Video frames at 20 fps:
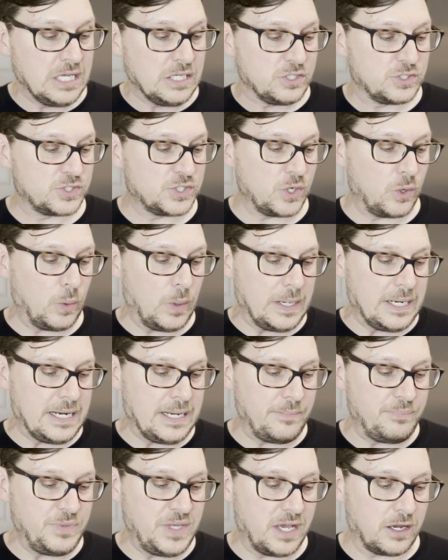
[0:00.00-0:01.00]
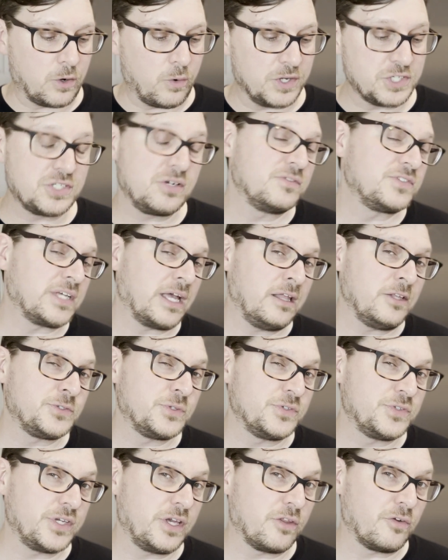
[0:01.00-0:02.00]
So uh, yeah, Question of
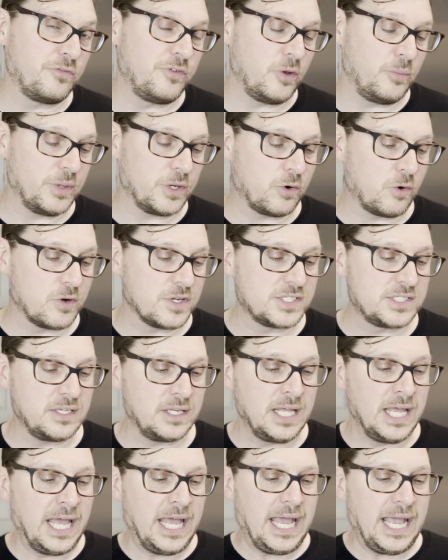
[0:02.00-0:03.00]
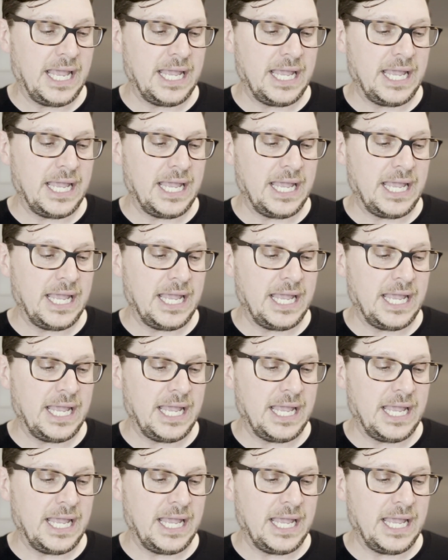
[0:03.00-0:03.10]
Silence is the other film that Gorris did.